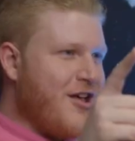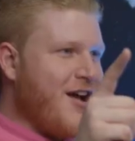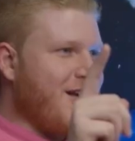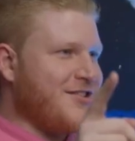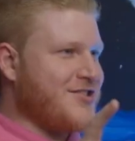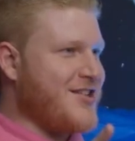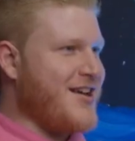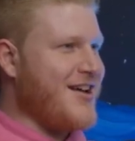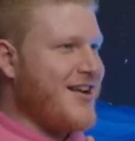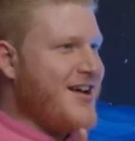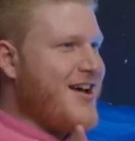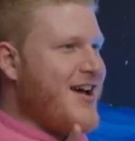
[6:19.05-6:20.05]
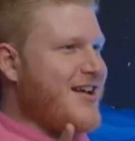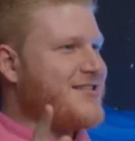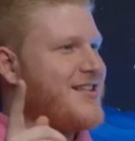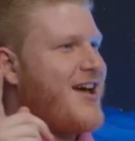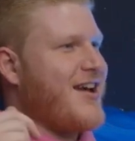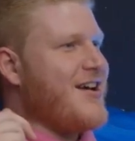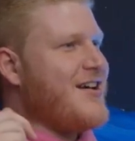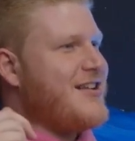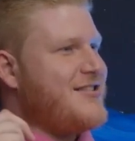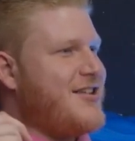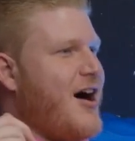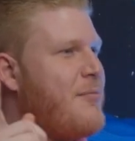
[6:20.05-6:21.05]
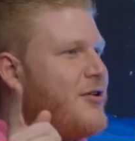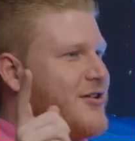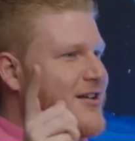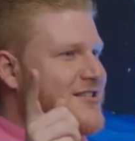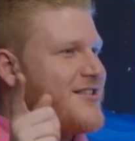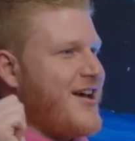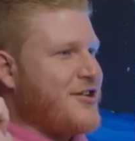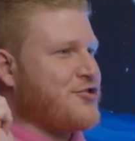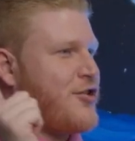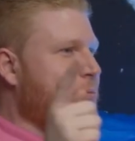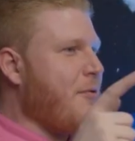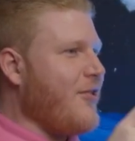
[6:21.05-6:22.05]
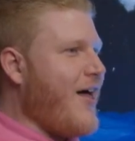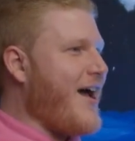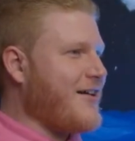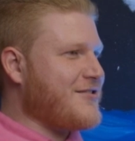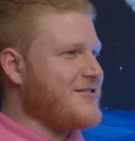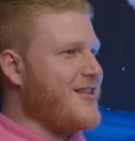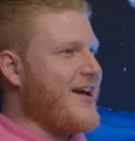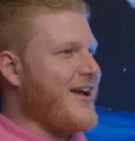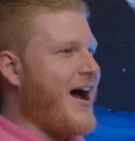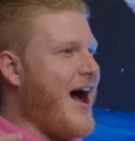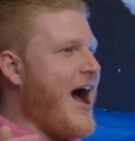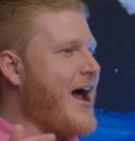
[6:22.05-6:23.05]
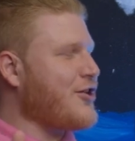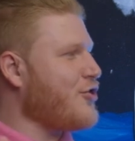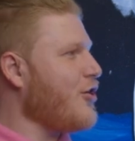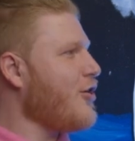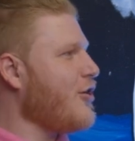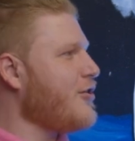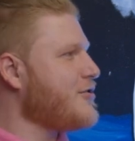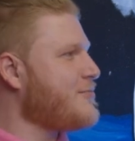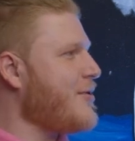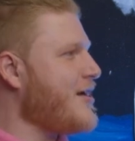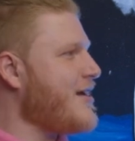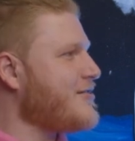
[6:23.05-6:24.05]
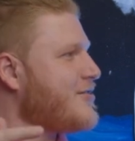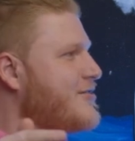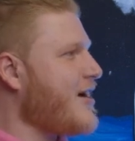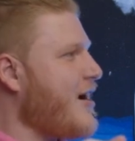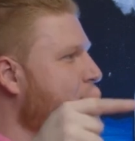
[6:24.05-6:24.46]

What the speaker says: gonna see it. It's like it's like triple X, like hot girls, but it looks like a